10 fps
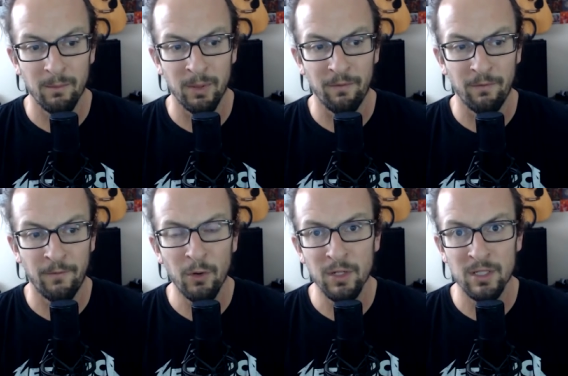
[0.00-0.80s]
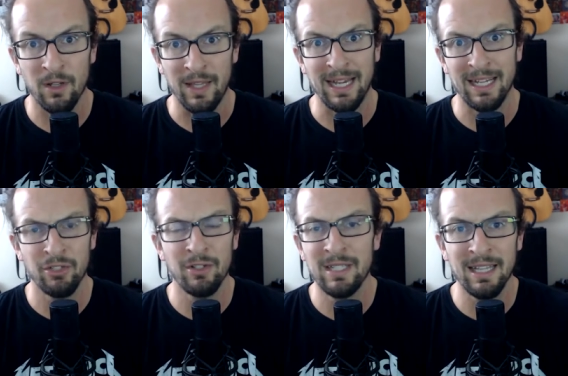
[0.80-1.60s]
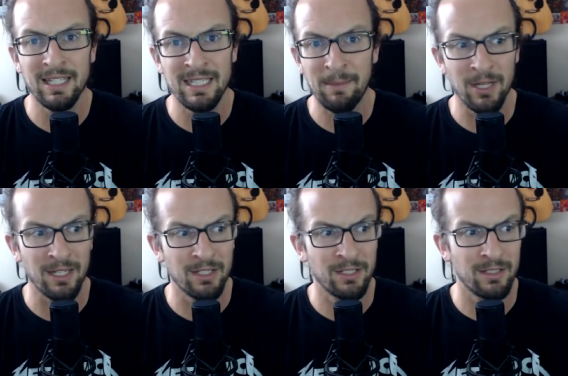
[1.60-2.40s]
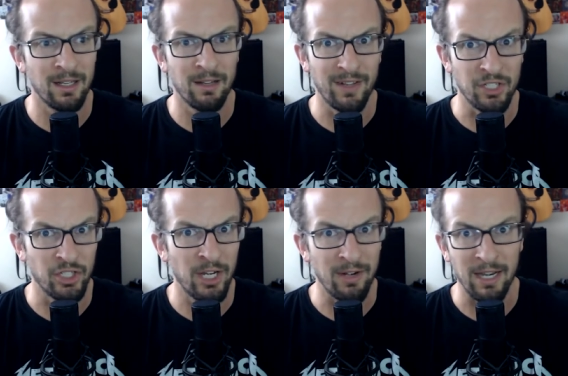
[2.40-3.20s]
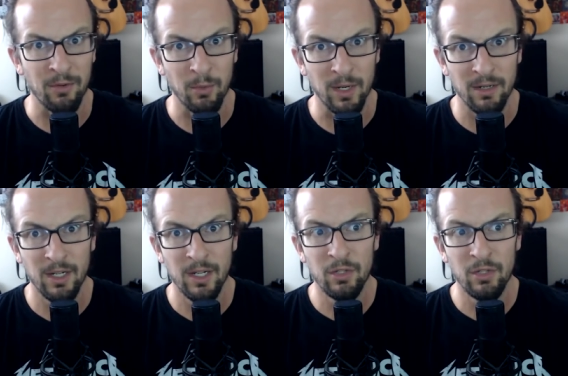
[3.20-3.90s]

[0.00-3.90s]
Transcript: But focus on that, because you can take the Snapchat stuff and share it everywhere.